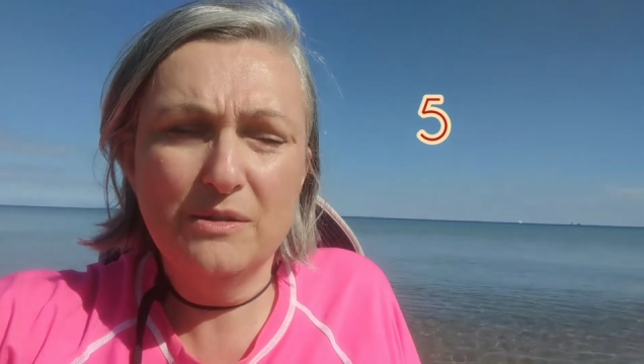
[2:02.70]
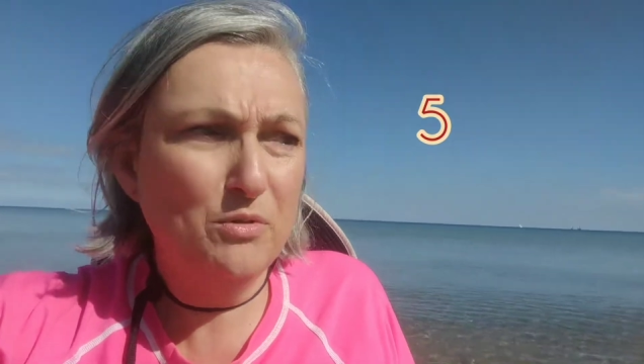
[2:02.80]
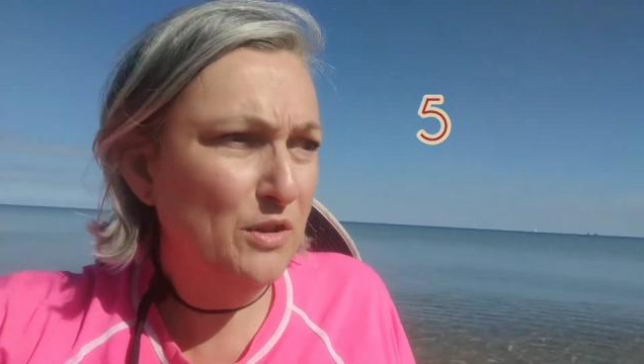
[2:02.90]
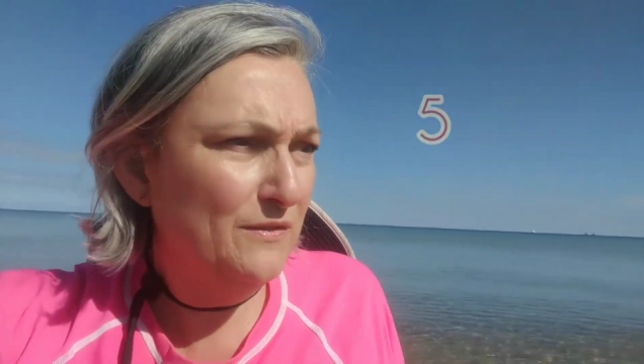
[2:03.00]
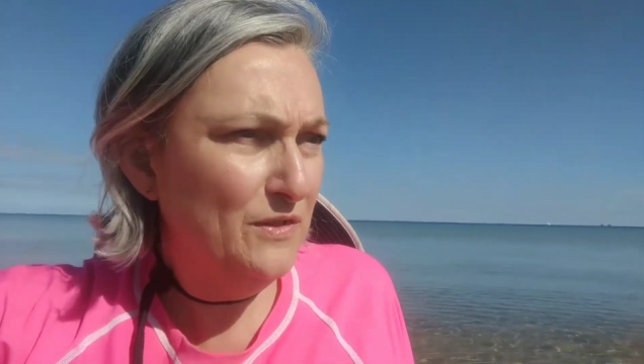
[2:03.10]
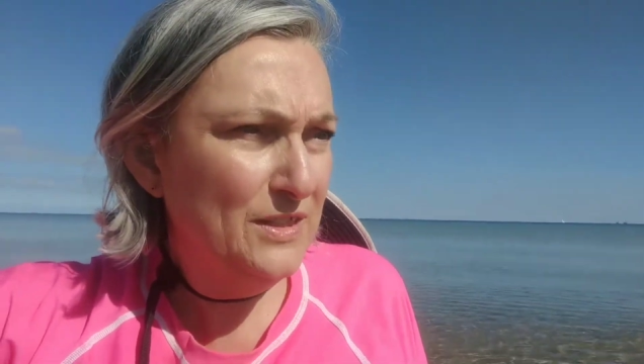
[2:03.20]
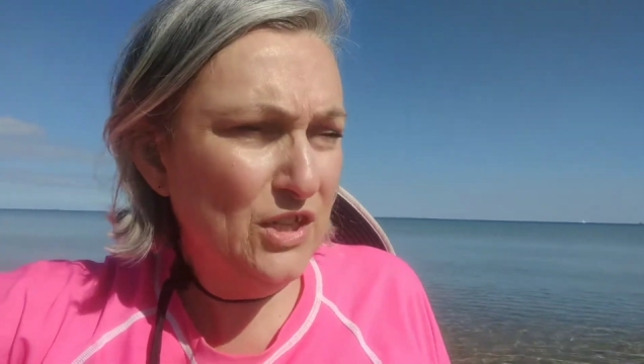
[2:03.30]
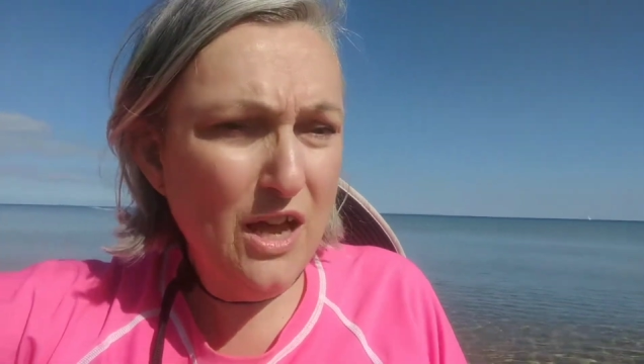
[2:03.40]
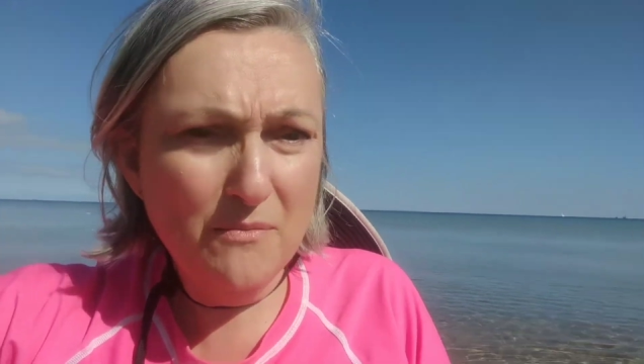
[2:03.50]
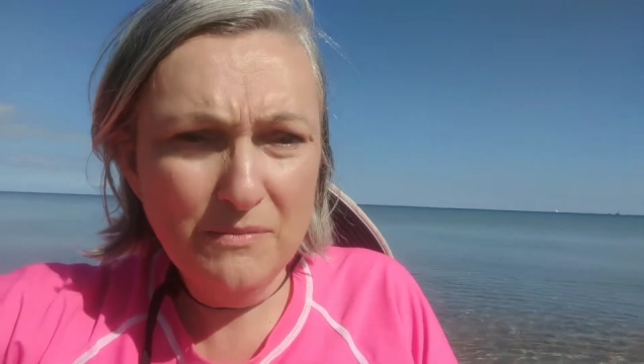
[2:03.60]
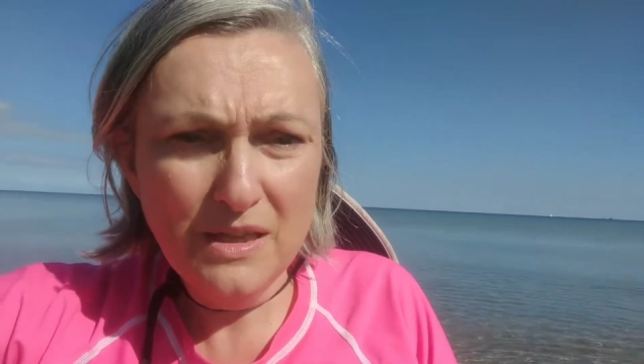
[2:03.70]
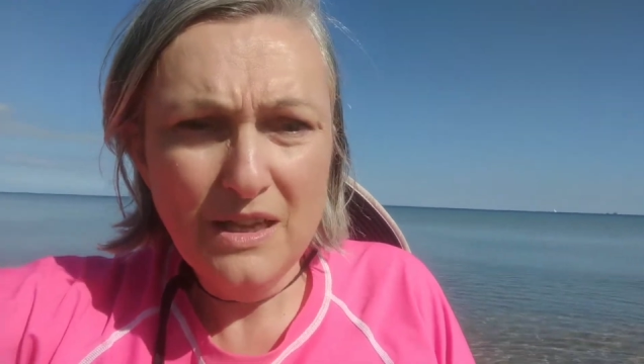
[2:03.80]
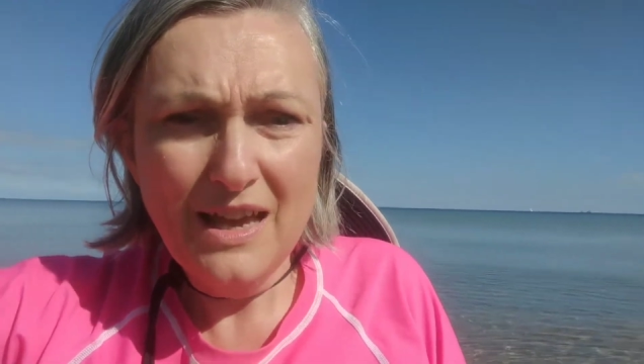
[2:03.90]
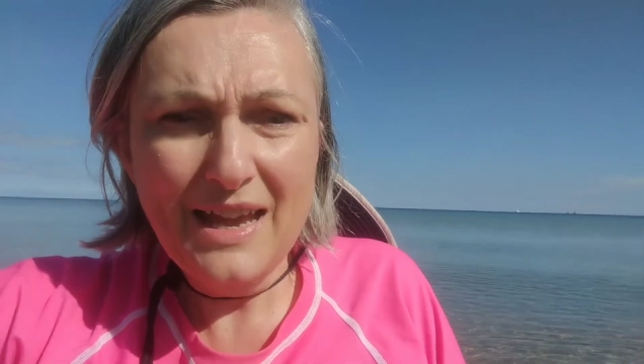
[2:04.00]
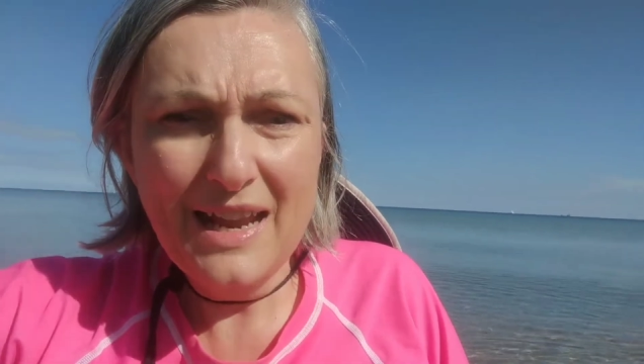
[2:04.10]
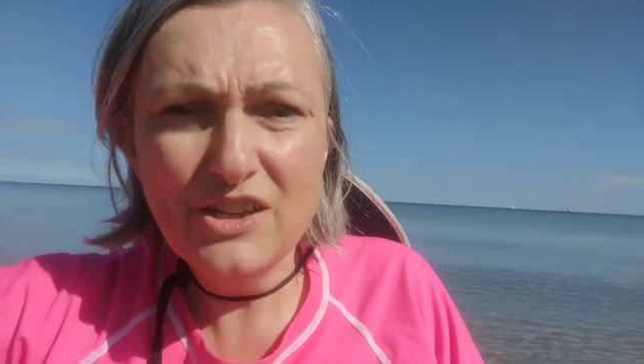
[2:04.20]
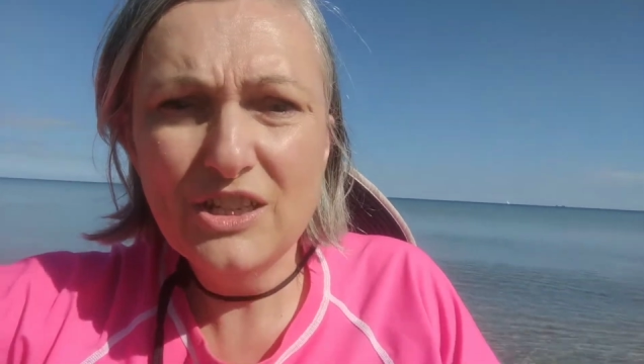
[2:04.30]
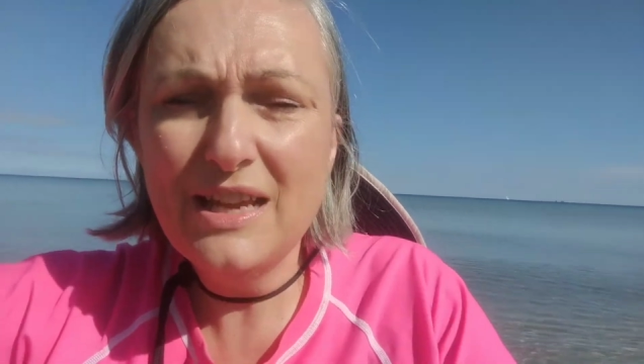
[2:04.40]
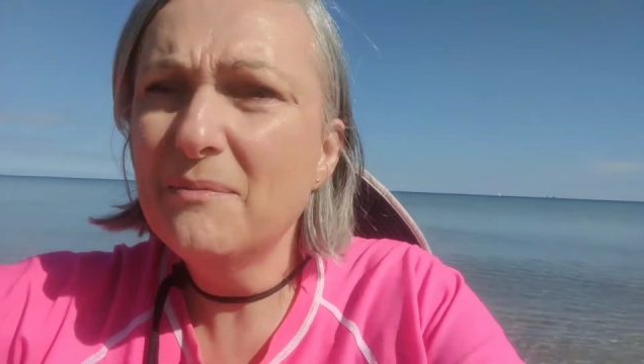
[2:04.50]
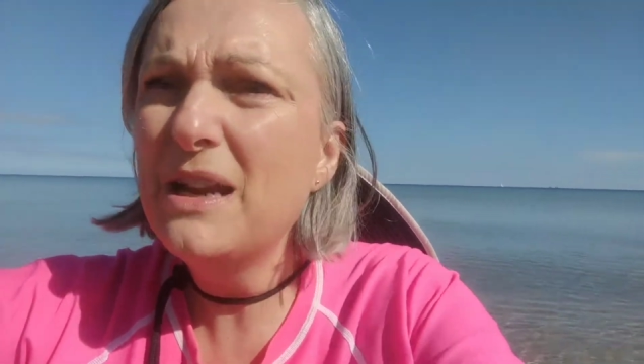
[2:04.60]
the board the first time, and
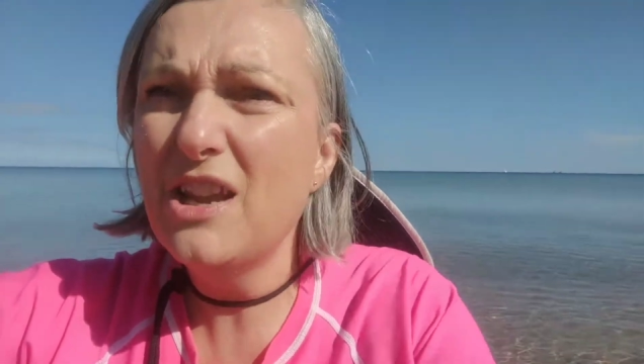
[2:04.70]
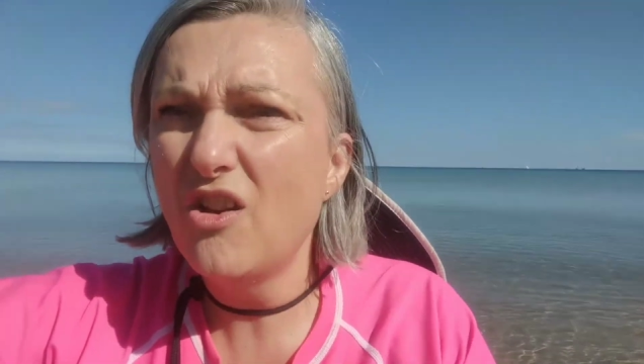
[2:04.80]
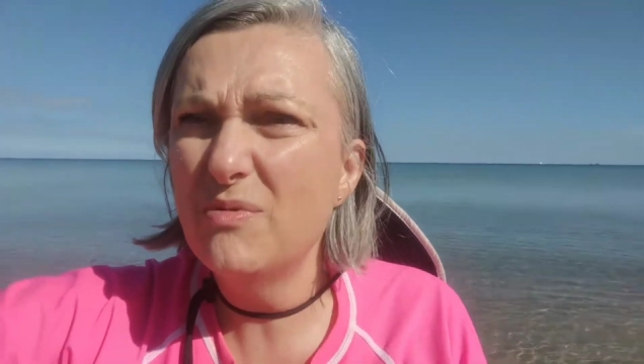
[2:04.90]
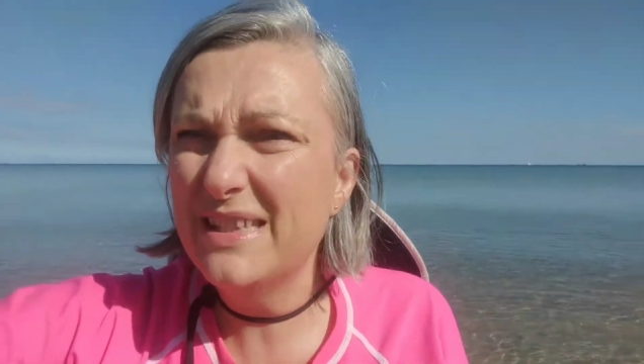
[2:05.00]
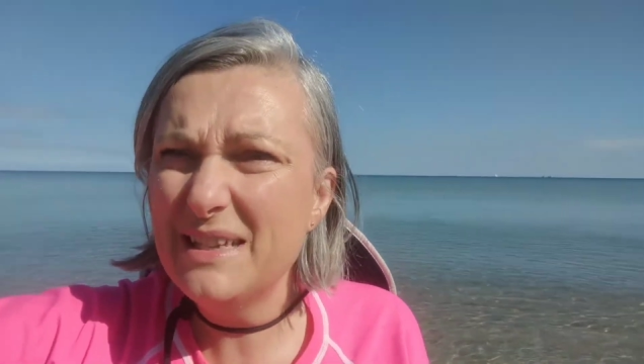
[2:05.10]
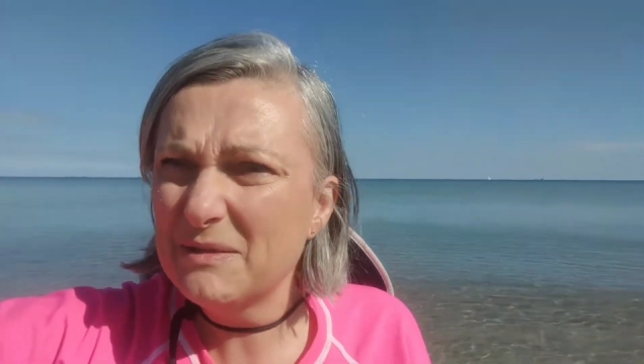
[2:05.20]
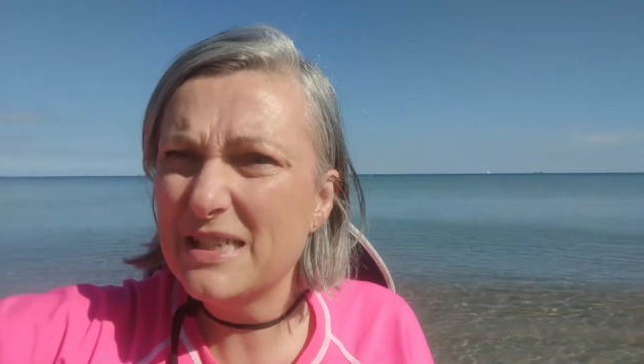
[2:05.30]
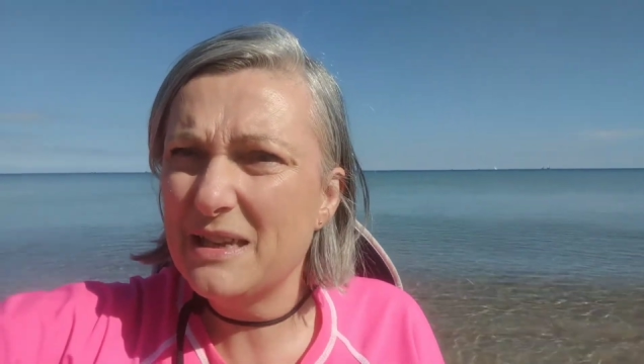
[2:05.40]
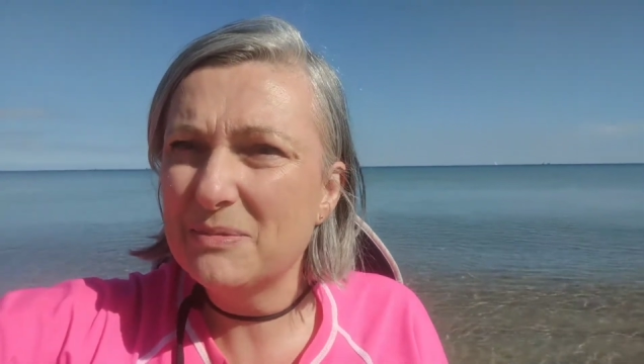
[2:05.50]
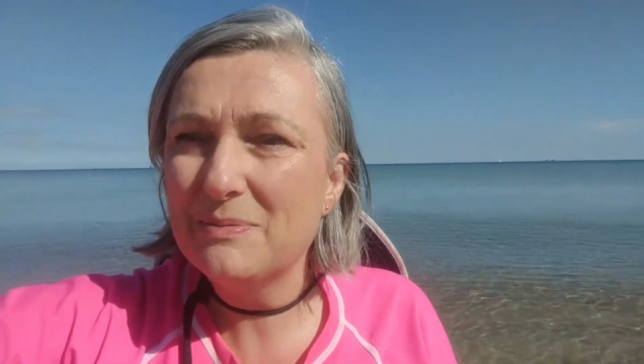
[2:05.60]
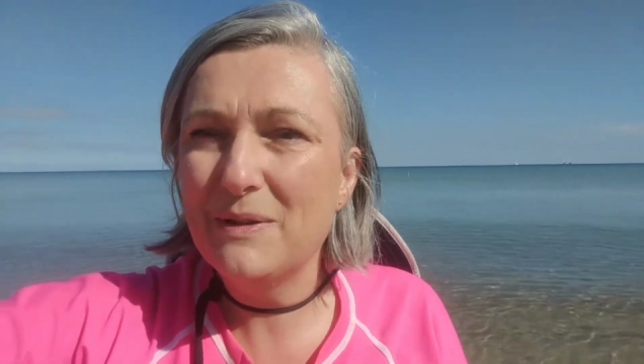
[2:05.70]
actually I'm going to go with 6 tips,